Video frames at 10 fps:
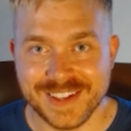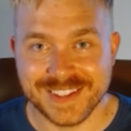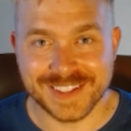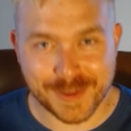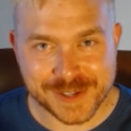
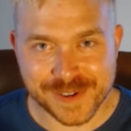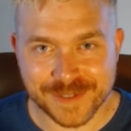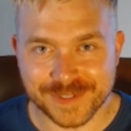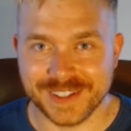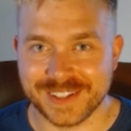get my drift?
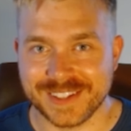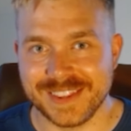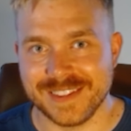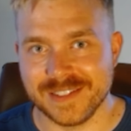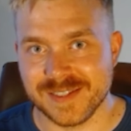Like
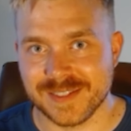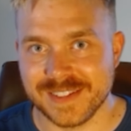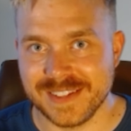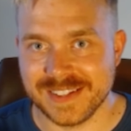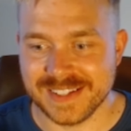
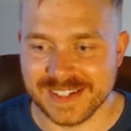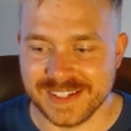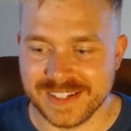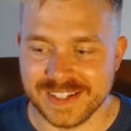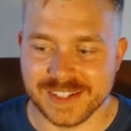
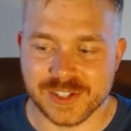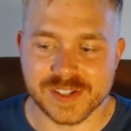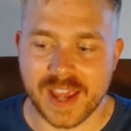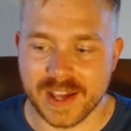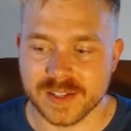it just
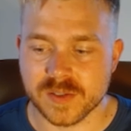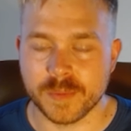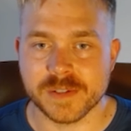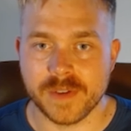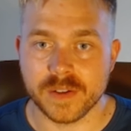adds so
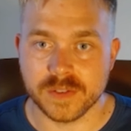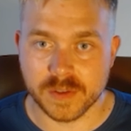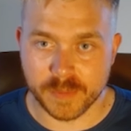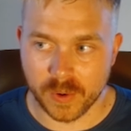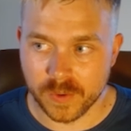much value to
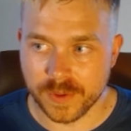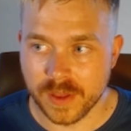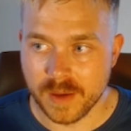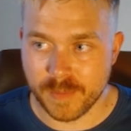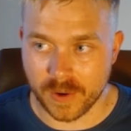both
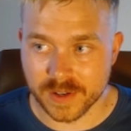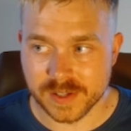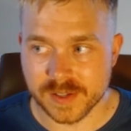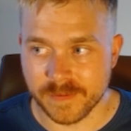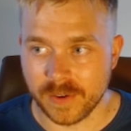
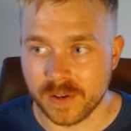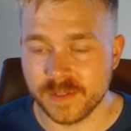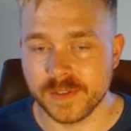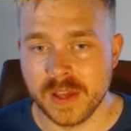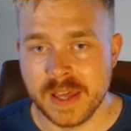parties
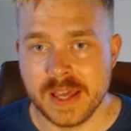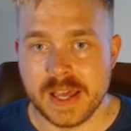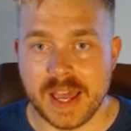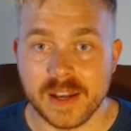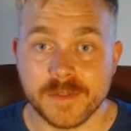involved.
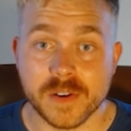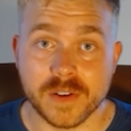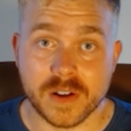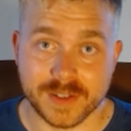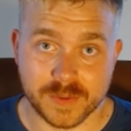And if you're
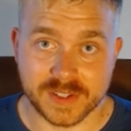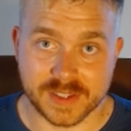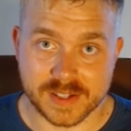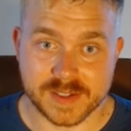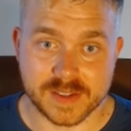not doing
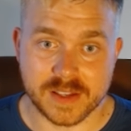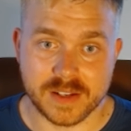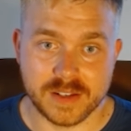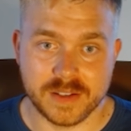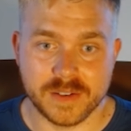this,
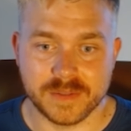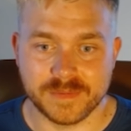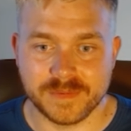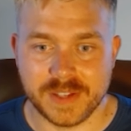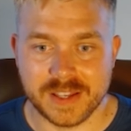then,
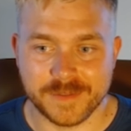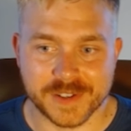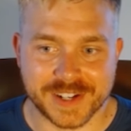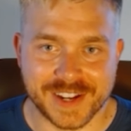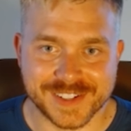if you're
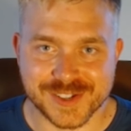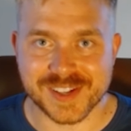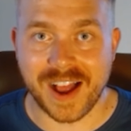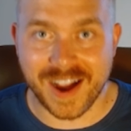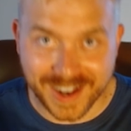kind of just
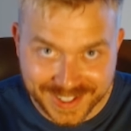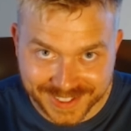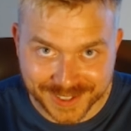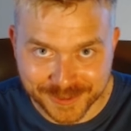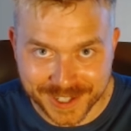hiding
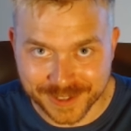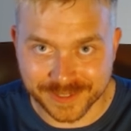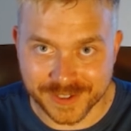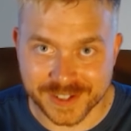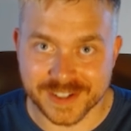and waiting
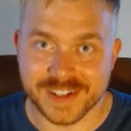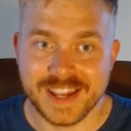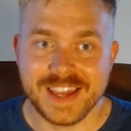for your